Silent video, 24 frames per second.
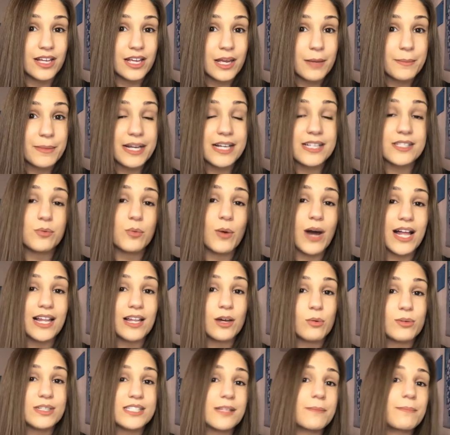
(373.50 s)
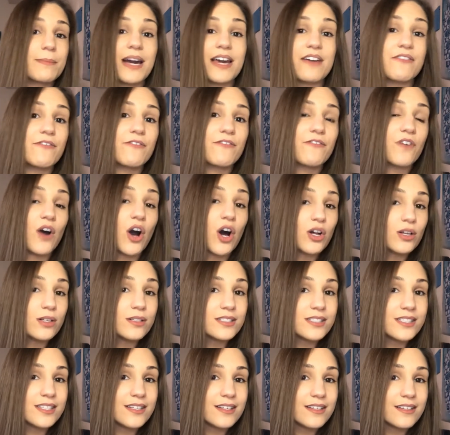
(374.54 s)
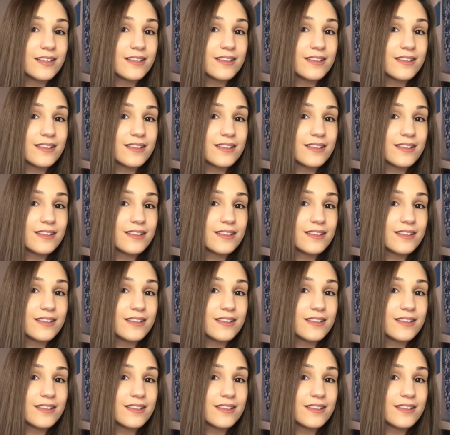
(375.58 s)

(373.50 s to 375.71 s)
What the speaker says: Because while it wasn't my fault